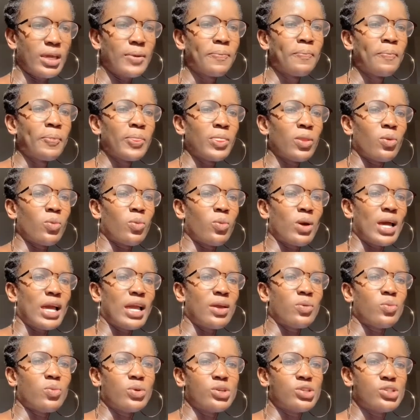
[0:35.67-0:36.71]
Why
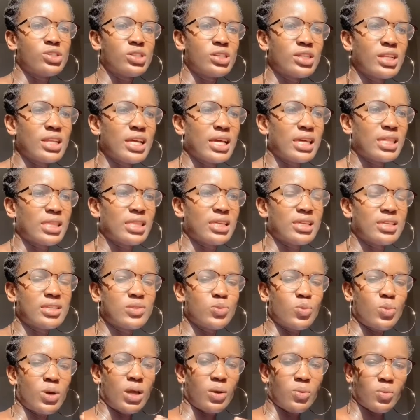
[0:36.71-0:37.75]
was she like this?
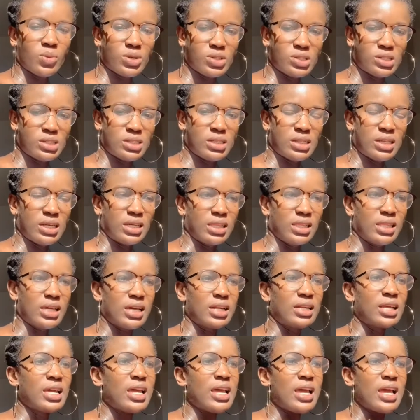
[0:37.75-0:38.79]
Why was she like that?
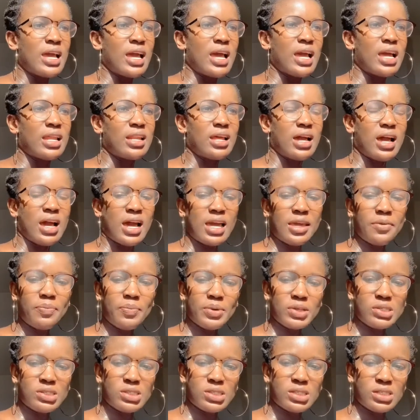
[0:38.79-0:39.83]
And I
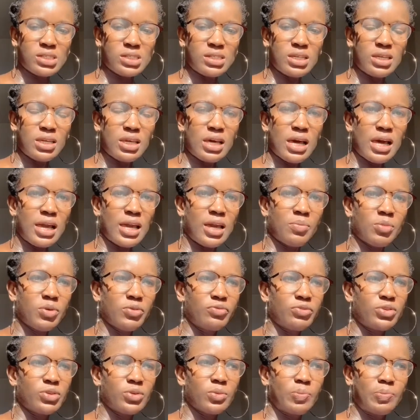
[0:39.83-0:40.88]
personally, I am of
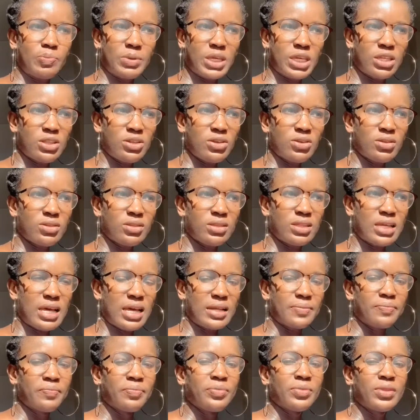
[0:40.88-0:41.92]
the opinion that
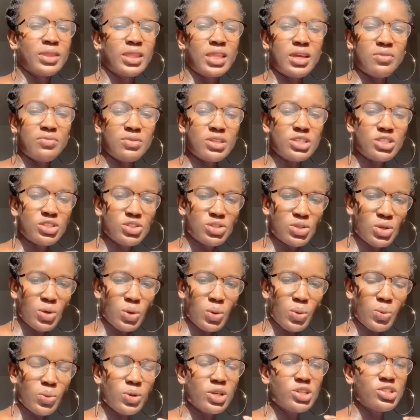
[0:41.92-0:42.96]
there is no
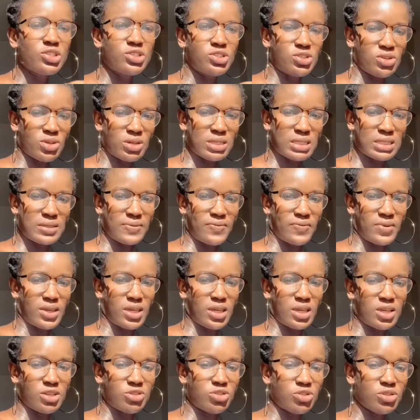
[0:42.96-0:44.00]

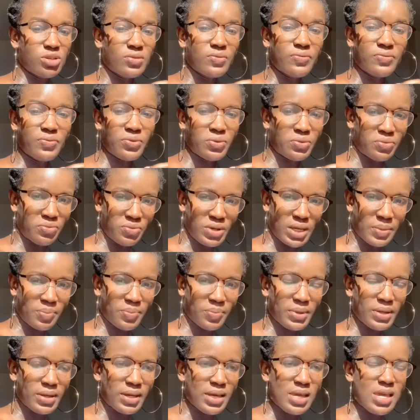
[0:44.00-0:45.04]
justification for rape.
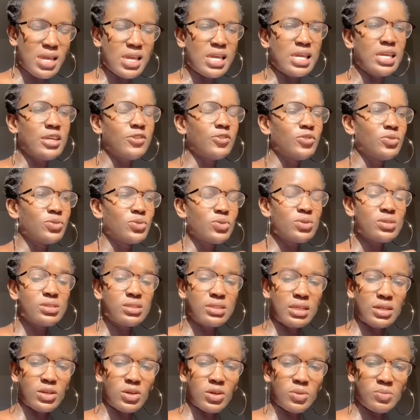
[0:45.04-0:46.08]
In no
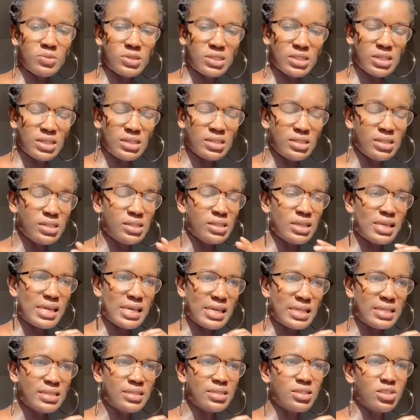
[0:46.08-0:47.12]
circumstances
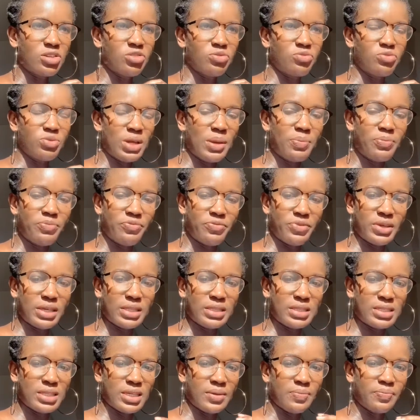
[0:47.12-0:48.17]
is the rape
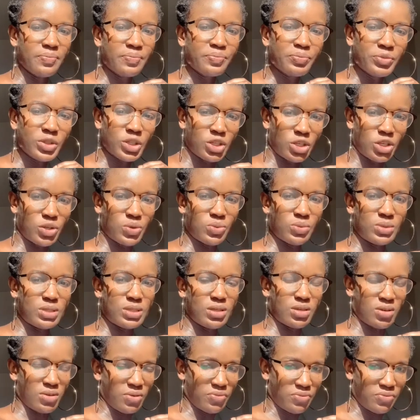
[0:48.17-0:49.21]
victim guilty
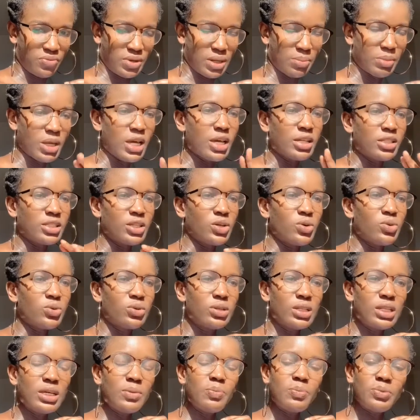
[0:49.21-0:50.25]
of rape. The
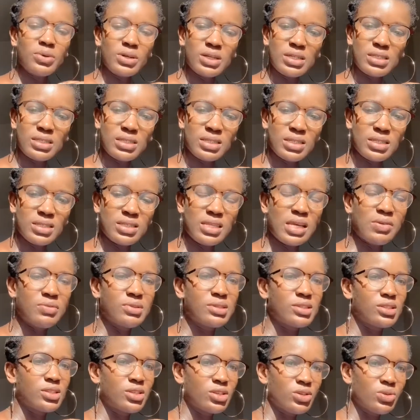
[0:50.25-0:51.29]
only person that is
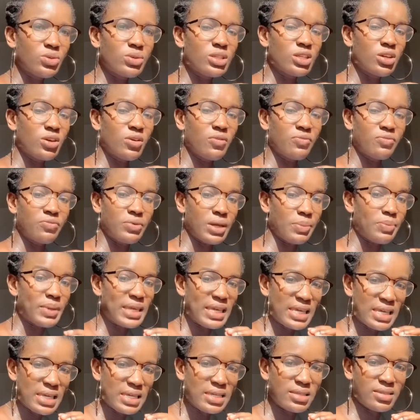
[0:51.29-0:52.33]
guilty of rape
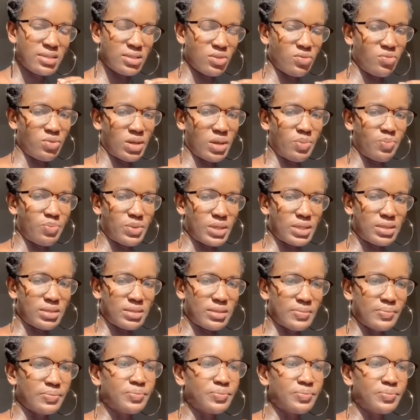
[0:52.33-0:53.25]
is the rapist.